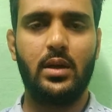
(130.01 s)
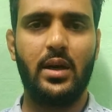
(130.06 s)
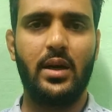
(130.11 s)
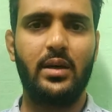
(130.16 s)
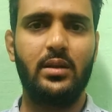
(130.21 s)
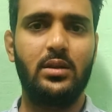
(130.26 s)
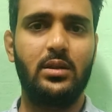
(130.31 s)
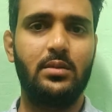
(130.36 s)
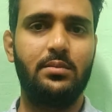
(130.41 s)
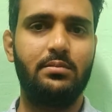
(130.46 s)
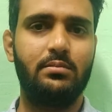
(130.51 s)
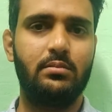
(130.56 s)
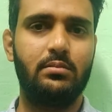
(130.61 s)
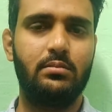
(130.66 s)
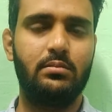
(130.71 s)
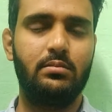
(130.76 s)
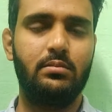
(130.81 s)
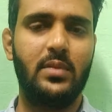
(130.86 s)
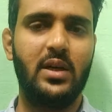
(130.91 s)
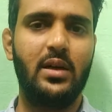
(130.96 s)
And in
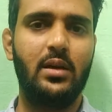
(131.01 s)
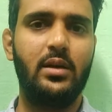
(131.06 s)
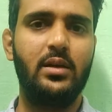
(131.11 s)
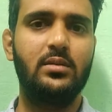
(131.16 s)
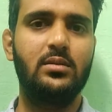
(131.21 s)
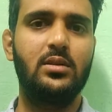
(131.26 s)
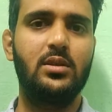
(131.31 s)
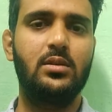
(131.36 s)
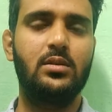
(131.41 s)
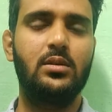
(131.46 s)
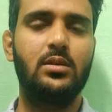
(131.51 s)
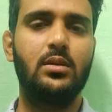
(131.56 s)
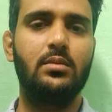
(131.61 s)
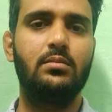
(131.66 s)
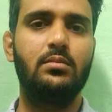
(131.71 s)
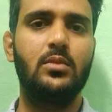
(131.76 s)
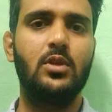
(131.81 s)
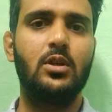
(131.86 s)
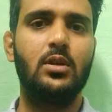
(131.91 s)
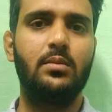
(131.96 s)
mailing
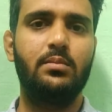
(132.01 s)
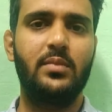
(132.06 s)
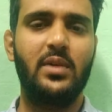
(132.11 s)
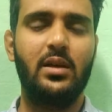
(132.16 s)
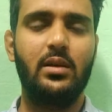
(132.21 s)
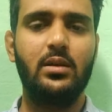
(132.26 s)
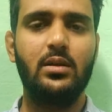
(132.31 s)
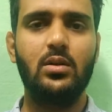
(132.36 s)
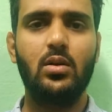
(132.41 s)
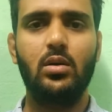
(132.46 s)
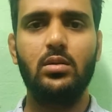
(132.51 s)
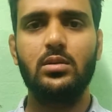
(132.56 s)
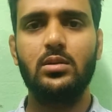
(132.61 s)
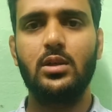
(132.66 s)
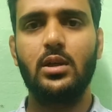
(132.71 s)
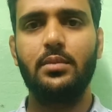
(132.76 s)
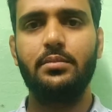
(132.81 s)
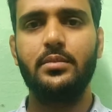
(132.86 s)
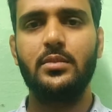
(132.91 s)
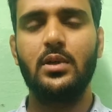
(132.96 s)
system, mailing
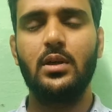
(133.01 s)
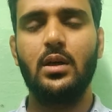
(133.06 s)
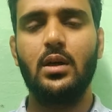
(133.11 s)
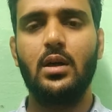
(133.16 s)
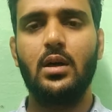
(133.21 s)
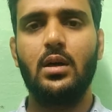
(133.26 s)
concept,